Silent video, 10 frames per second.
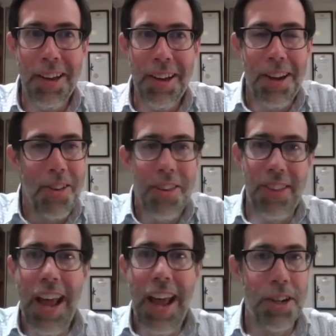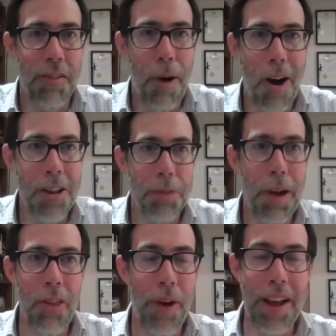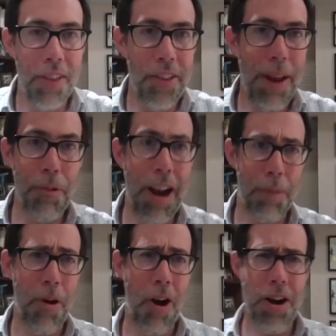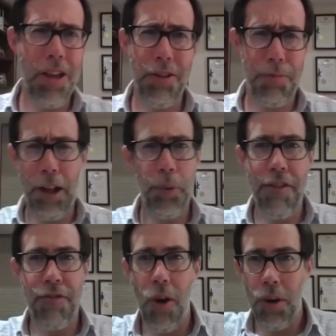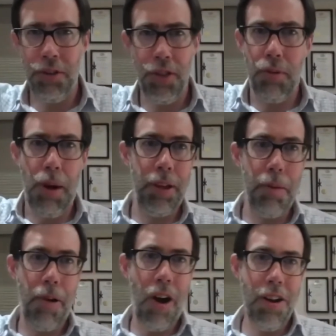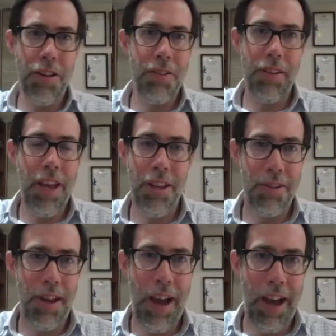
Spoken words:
This is the nature of parties, by the way. It's not the Democratic Party is Beltway focused and the Republican Party is